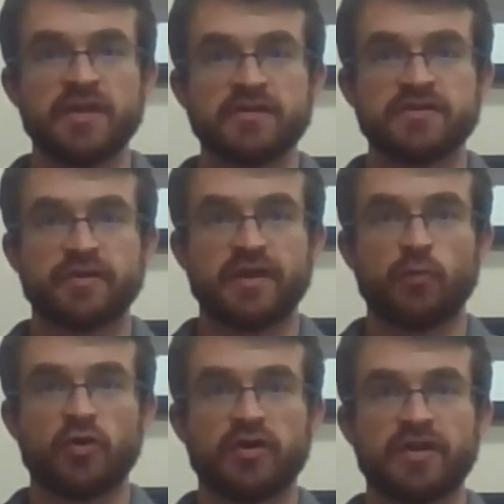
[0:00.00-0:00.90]
So again,
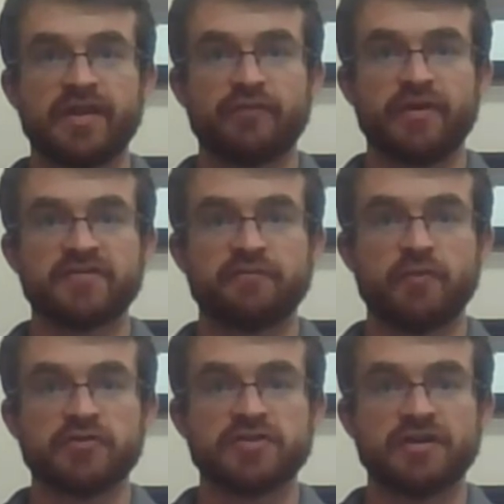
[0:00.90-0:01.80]
work on that range of
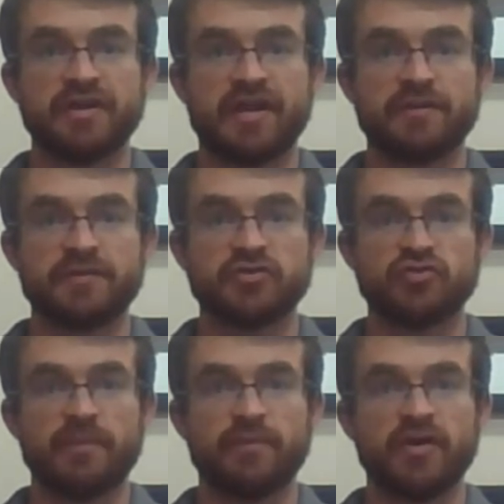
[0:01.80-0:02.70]
motion, allow them to
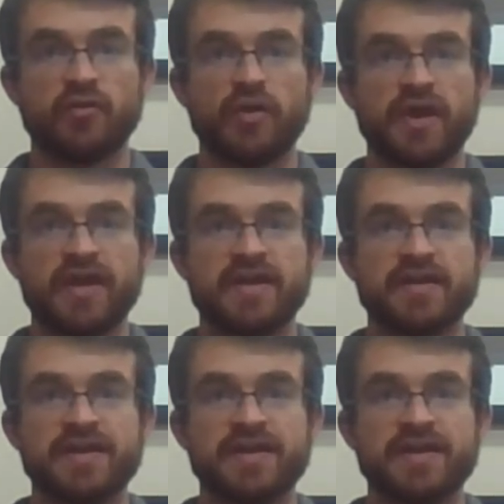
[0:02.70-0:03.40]
drop all the way,